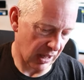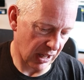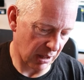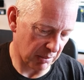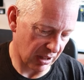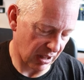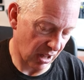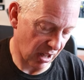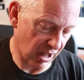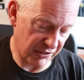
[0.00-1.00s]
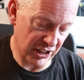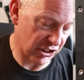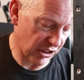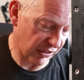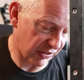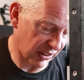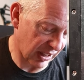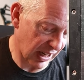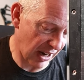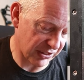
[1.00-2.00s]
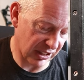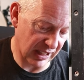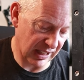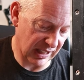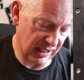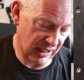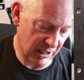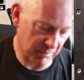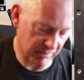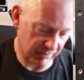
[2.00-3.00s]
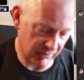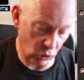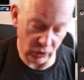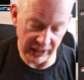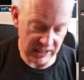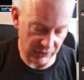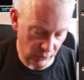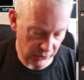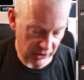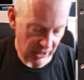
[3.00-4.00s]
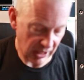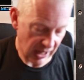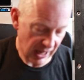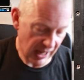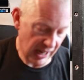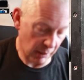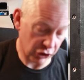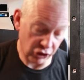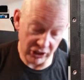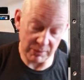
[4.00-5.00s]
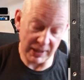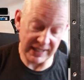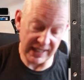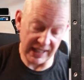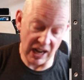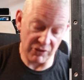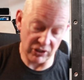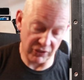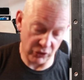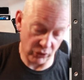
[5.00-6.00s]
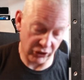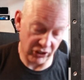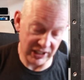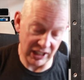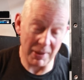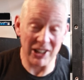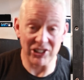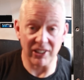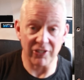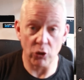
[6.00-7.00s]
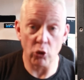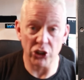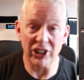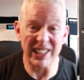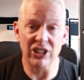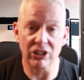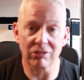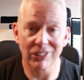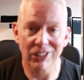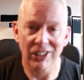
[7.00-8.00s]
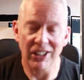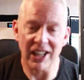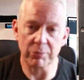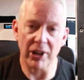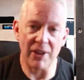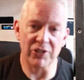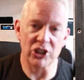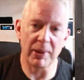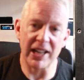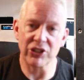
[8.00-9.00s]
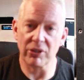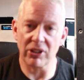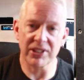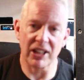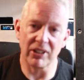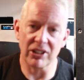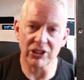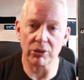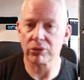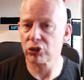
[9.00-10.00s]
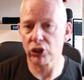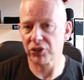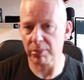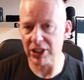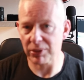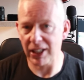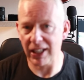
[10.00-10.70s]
Um, I finished off after the um, all the intervals and I was trying to maintain an average of 4.30 and I managed to get 4.32 as my average pace throughout the 10 rounds so I was chuffed a bit to